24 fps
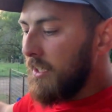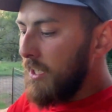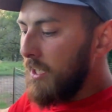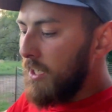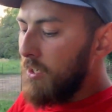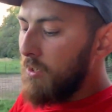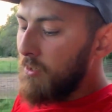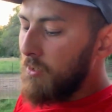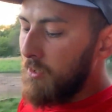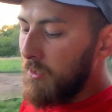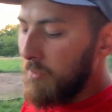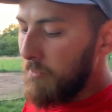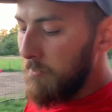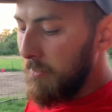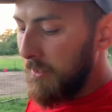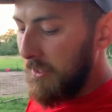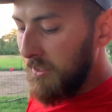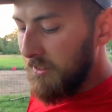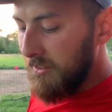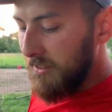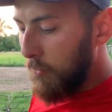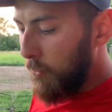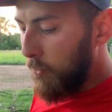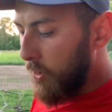now
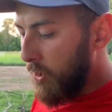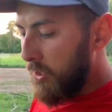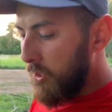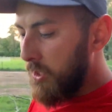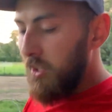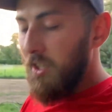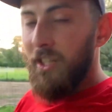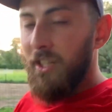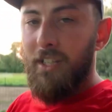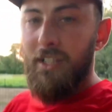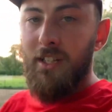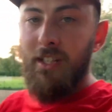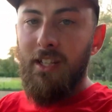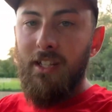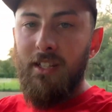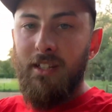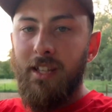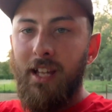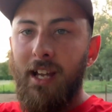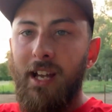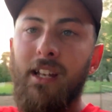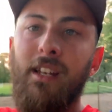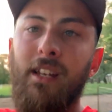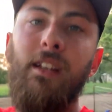because they walk on it and eat
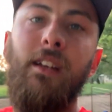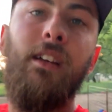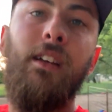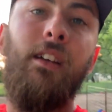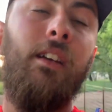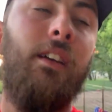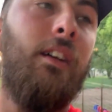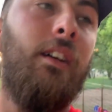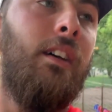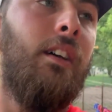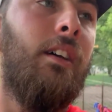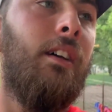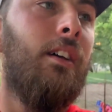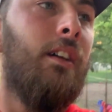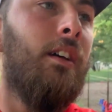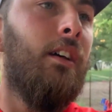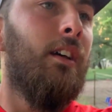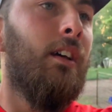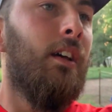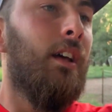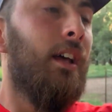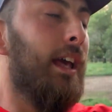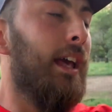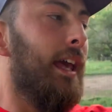that,
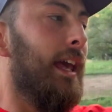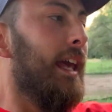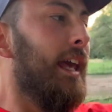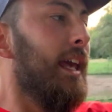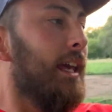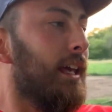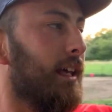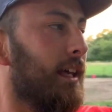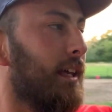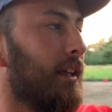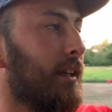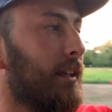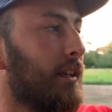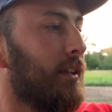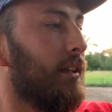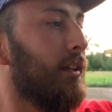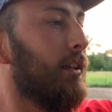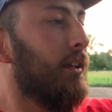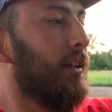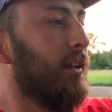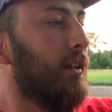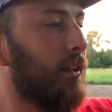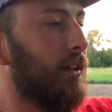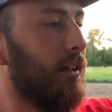and
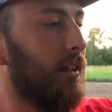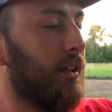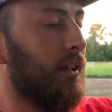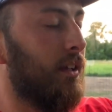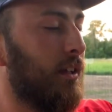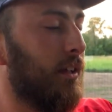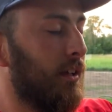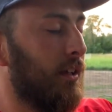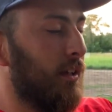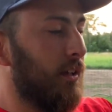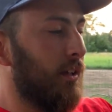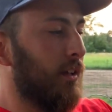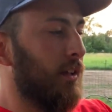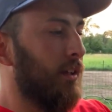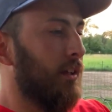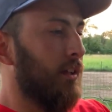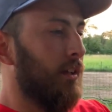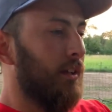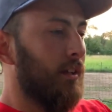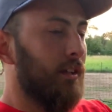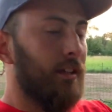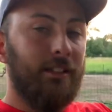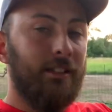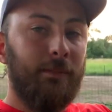
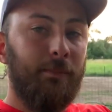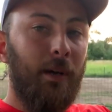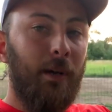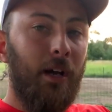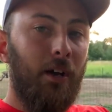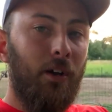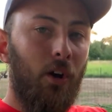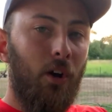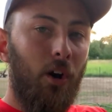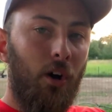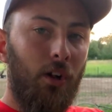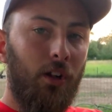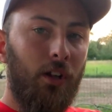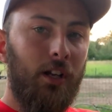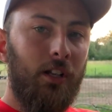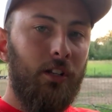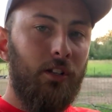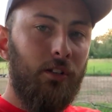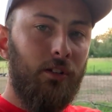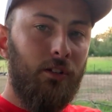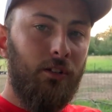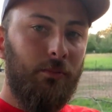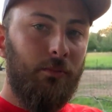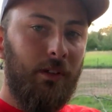that's about all I
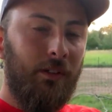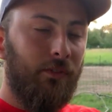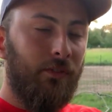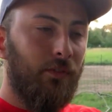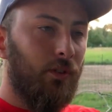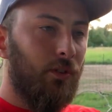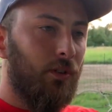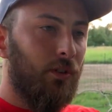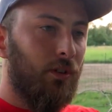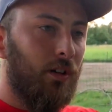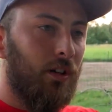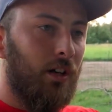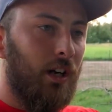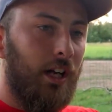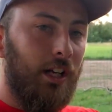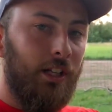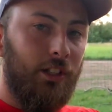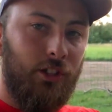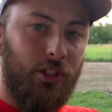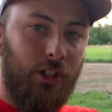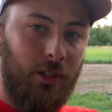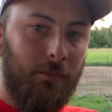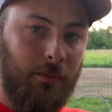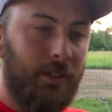knew before I
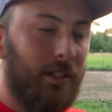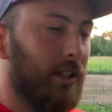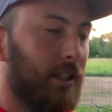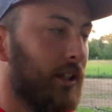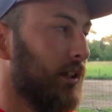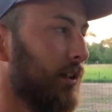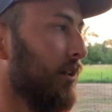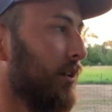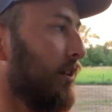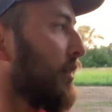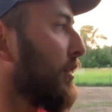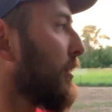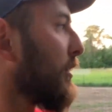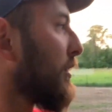jumped in.